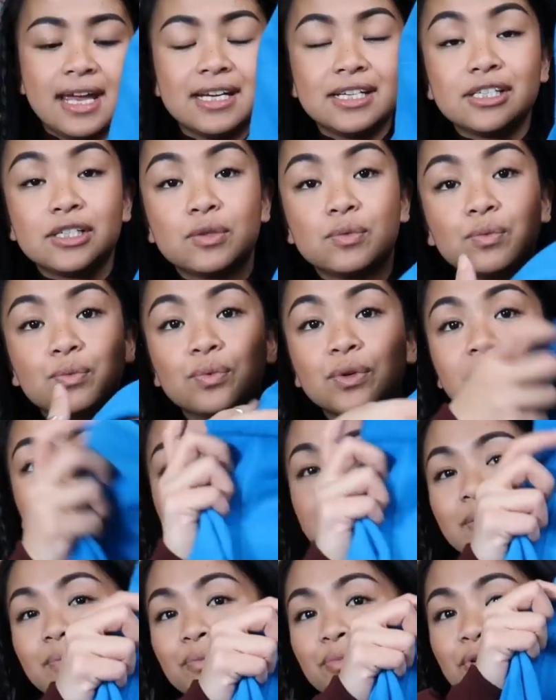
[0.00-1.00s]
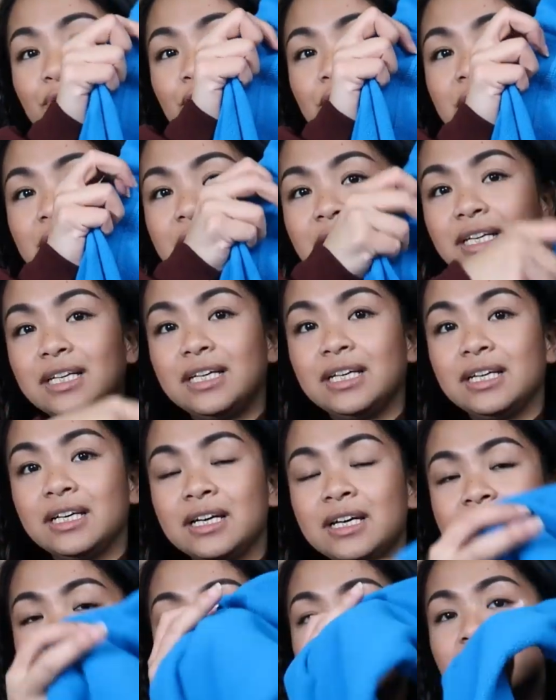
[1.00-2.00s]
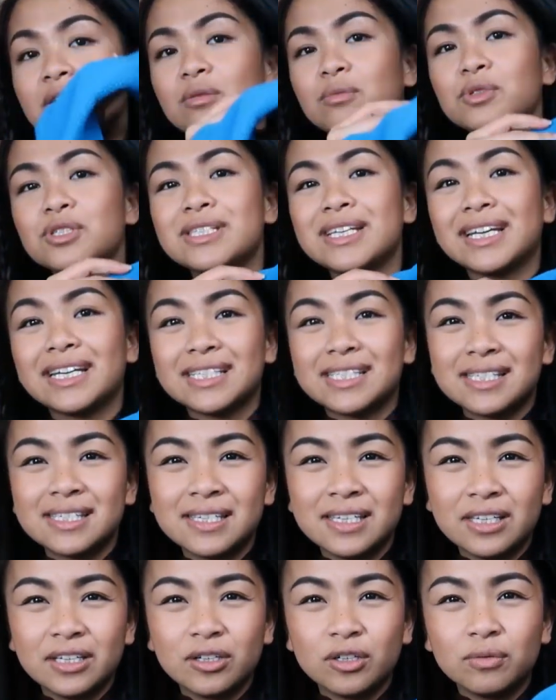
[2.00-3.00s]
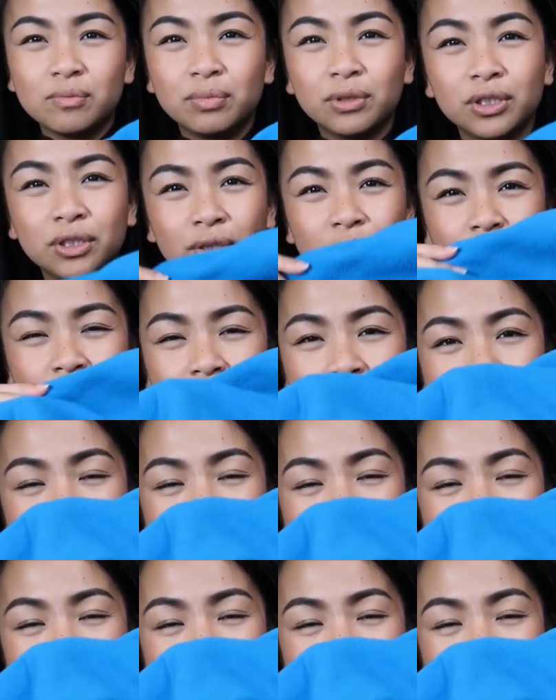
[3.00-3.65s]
and it's this really pretty, almost like a teal blue